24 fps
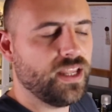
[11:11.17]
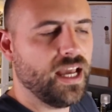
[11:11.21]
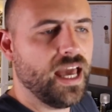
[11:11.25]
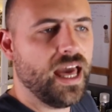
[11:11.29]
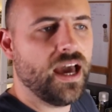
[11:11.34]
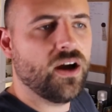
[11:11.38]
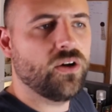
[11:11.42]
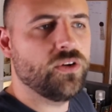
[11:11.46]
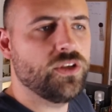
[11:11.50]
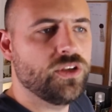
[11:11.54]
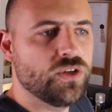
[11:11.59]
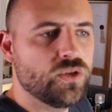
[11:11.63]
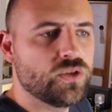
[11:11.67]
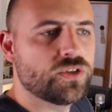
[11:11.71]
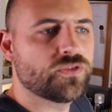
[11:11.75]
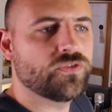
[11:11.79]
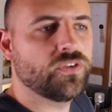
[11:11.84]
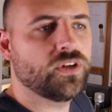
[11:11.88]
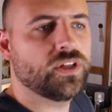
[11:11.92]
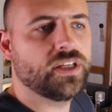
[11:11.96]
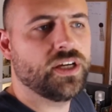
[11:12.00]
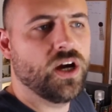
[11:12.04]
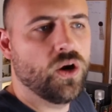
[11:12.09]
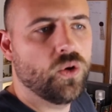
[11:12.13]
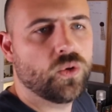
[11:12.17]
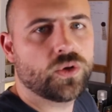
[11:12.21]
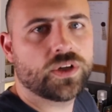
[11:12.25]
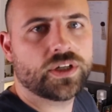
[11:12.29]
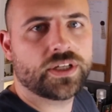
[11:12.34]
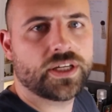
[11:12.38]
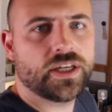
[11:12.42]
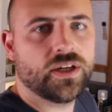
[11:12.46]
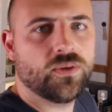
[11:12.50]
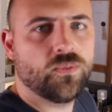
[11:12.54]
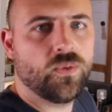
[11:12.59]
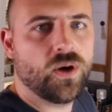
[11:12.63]
how useful the older
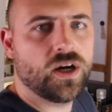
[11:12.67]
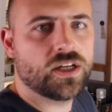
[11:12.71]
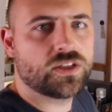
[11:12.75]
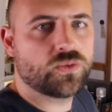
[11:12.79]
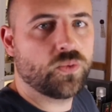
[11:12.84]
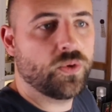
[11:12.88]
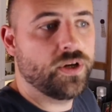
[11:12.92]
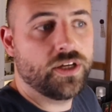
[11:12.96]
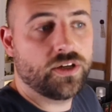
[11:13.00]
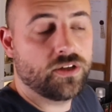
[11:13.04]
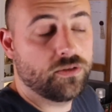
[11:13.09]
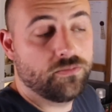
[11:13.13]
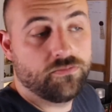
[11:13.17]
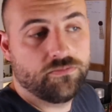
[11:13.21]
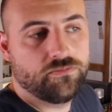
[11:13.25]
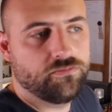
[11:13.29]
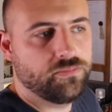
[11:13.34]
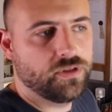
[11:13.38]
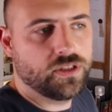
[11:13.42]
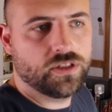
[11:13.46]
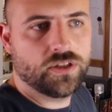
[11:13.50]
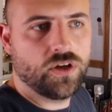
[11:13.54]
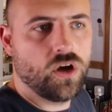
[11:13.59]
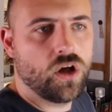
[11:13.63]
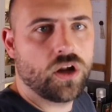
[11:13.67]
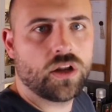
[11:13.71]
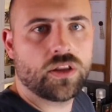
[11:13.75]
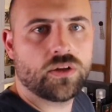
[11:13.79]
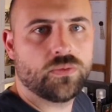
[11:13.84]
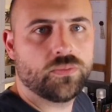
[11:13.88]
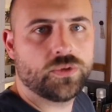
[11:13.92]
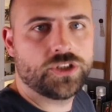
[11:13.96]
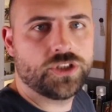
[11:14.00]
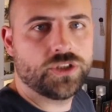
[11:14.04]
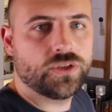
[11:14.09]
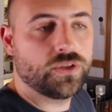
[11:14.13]
kit was, where you could build all of
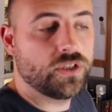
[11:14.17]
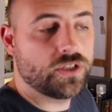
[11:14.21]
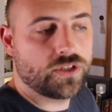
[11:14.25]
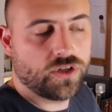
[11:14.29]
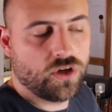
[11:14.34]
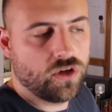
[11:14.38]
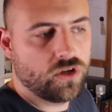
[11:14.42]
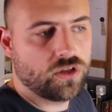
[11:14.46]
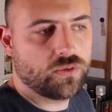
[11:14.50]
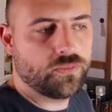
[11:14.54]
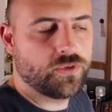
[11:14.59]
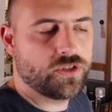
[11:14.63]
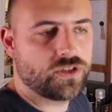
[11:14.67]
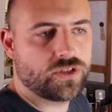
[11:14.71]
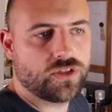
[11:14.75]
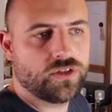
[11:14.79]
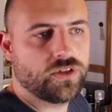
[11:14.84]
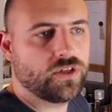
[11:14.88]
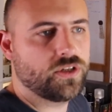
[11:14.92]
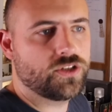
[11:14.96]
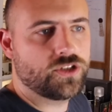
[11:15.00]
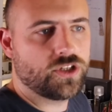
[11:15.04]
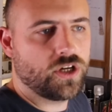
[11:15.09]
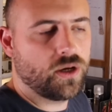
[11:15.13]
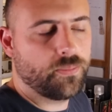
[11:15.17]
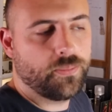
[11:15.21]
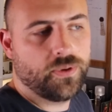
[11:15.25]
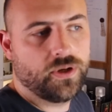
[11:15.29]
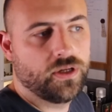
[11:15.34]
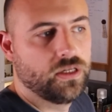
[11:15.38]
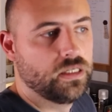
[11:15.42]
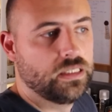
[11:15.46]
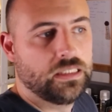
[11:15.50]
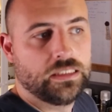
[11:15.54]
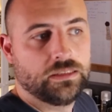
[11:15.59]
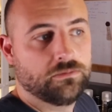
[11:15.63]
them with shooters, all of them with slugger and chopper,